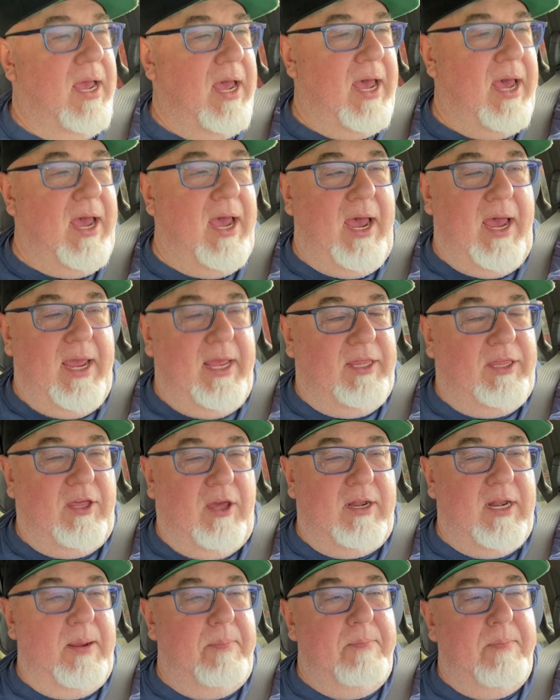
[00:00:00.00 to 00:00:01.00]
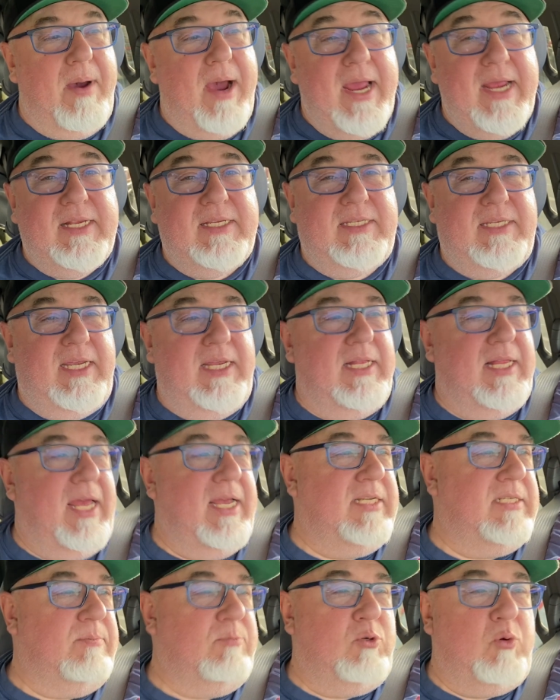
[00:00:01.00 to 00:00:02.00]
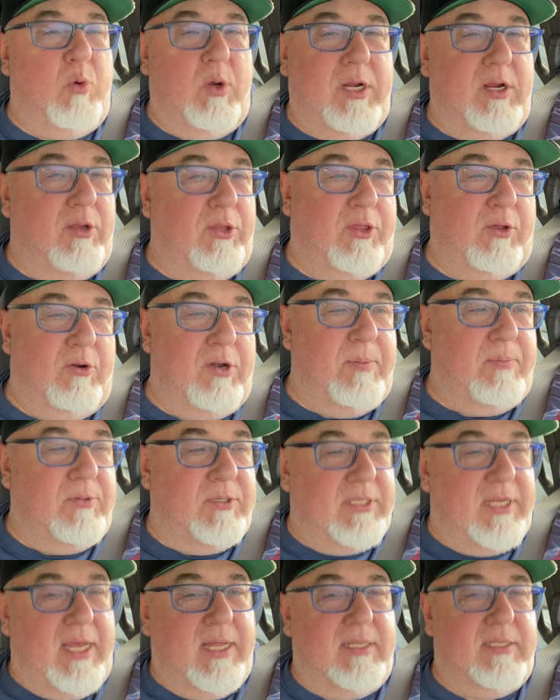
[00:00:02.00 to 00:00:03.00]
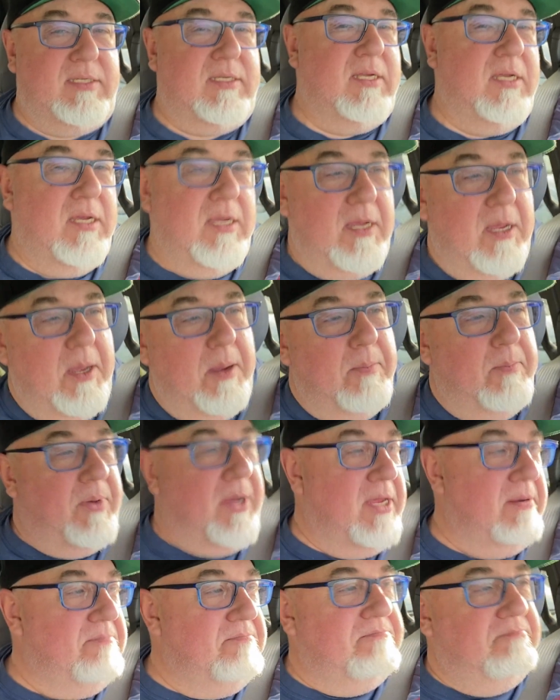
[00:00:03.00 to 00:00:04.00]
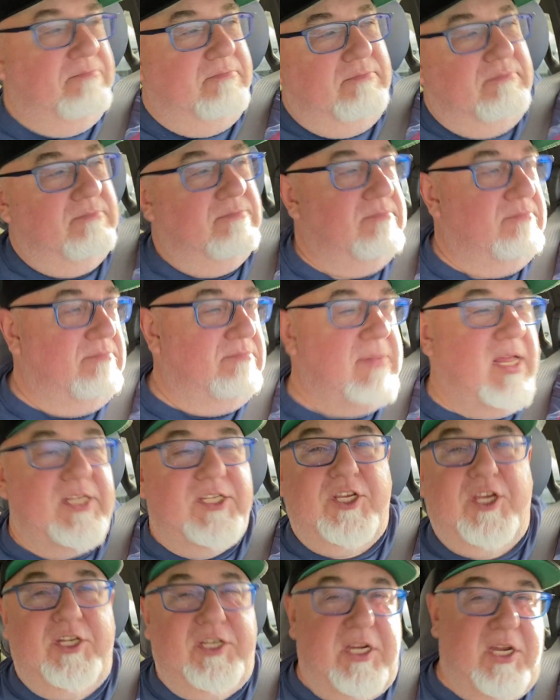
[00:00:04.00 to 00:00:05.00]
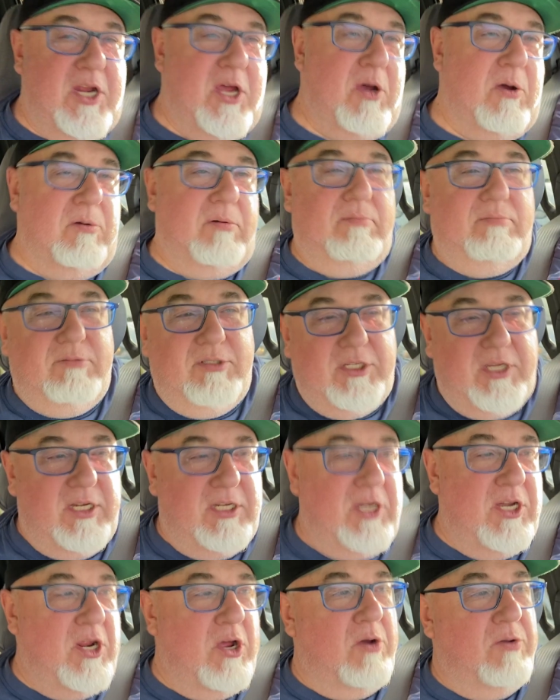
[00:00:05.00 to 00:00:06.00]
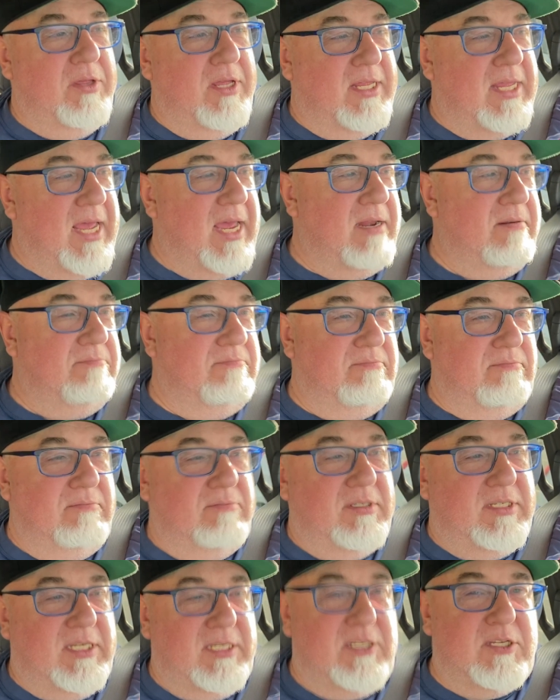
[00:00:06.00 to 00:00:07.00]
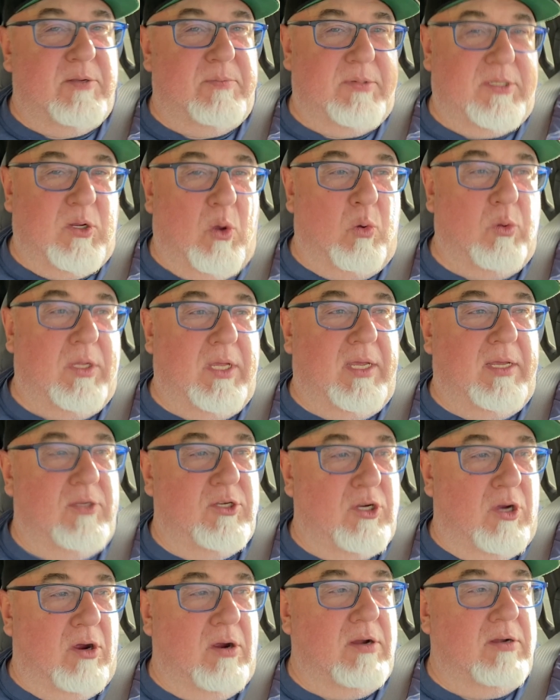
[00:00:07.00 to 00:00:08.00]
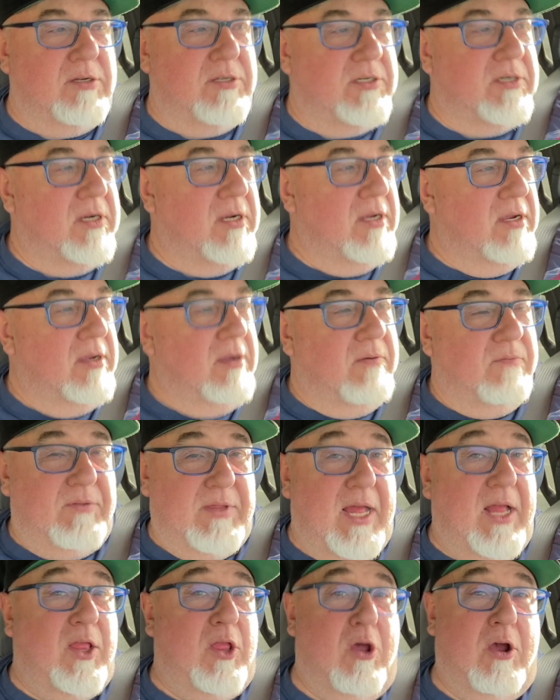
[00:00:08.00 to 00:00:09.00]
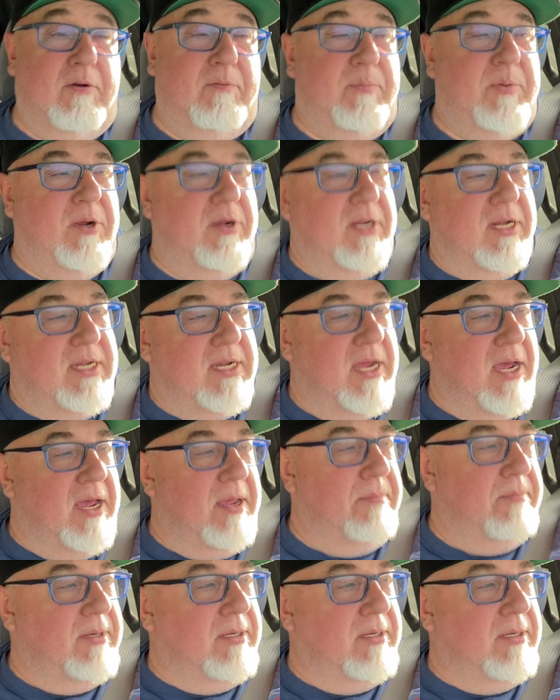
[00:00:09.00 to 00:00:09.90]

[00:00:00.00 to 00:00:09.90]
I thought I might see like some 20 or 30%. But that's good to know. It's good to know that that system is holding charge for that long a period of time.